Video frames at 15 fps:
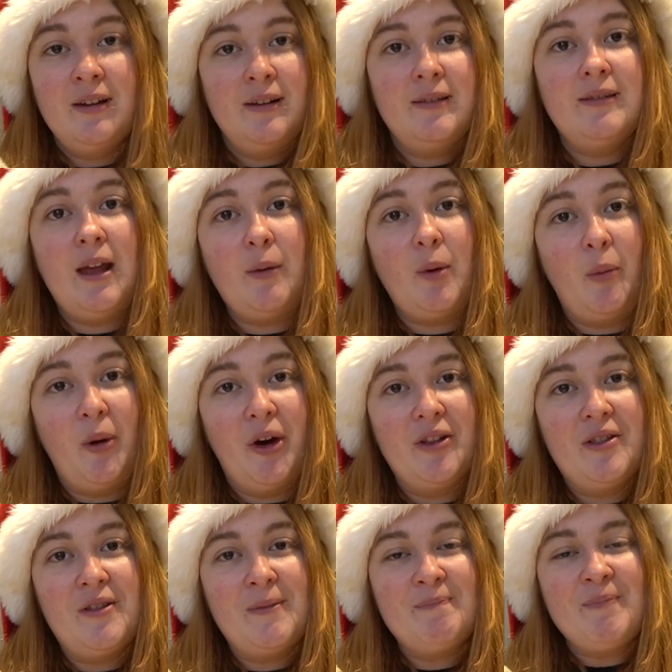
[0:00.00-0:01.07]
They were
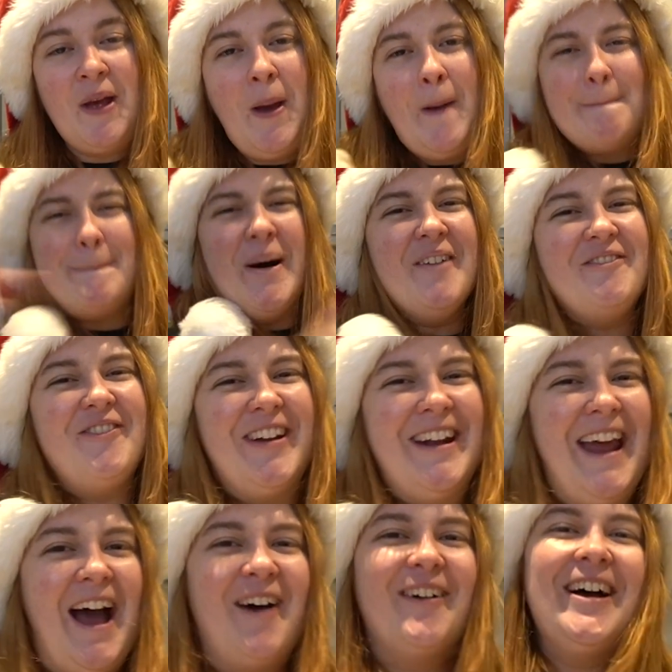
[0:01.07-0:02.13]
words. But for
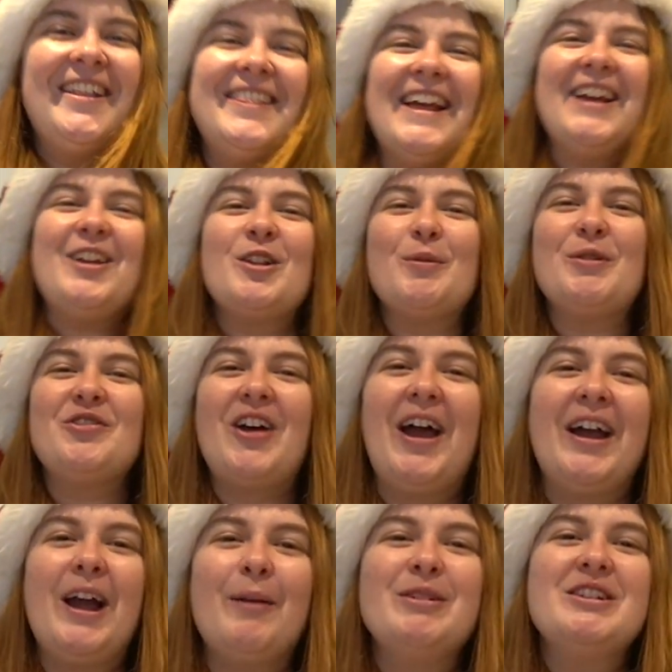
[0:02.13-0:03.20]
now, thank you so much for
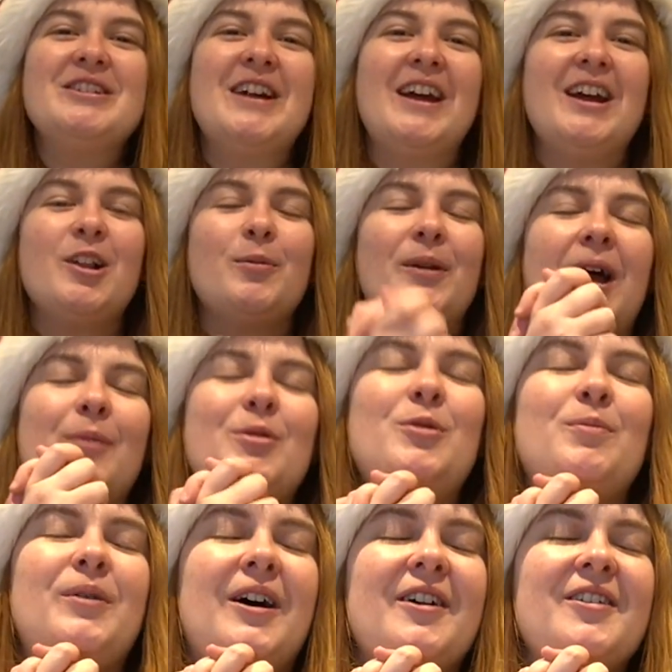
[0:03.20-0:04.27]
hanging out with me today. It's been an
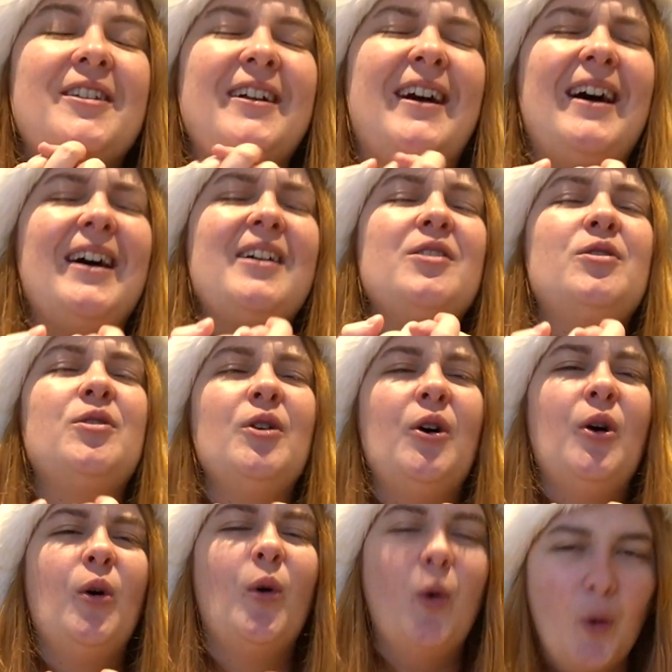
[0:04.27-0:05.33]
absolute blast as
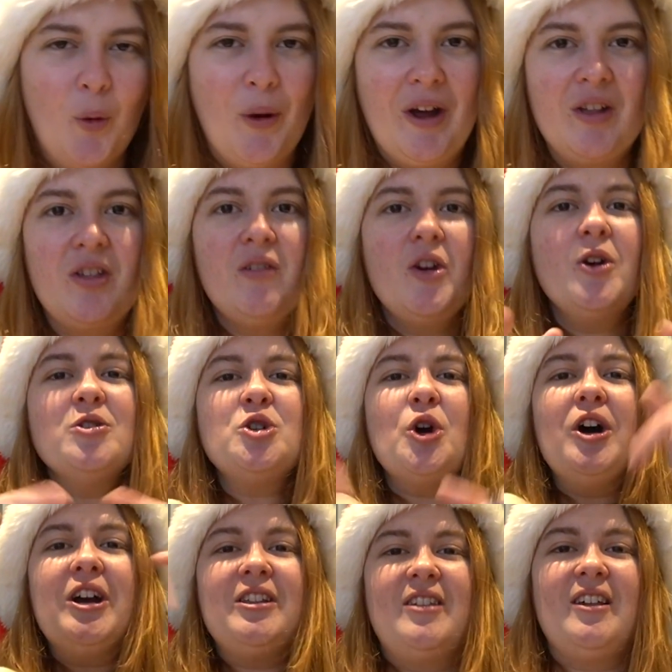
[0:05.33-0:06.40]
always. If you
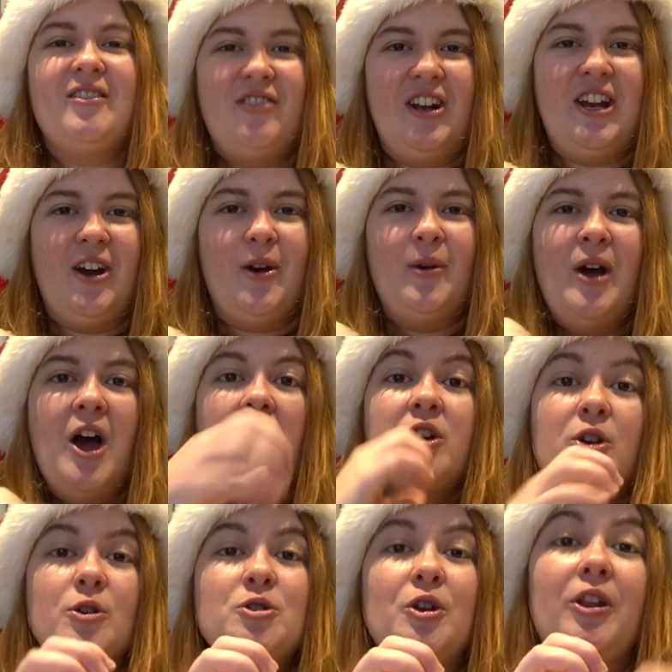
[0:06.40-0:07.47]
enjoyed this video,
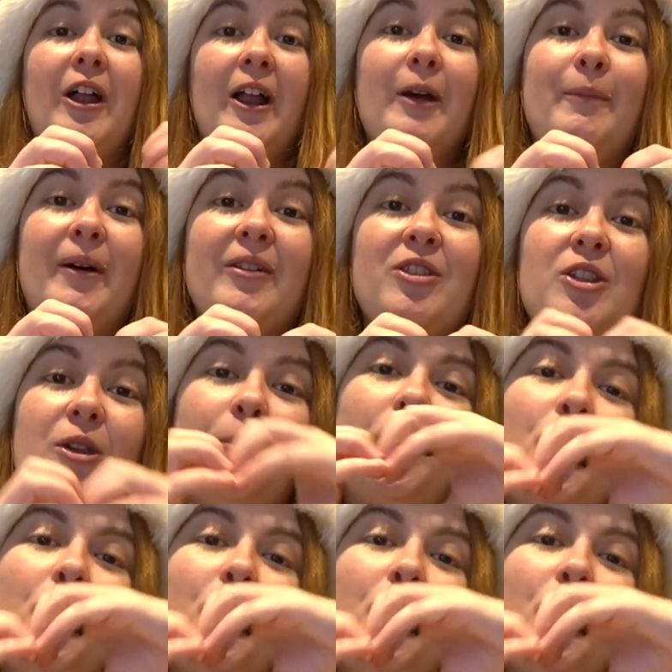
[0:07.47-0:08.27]
go show that like button some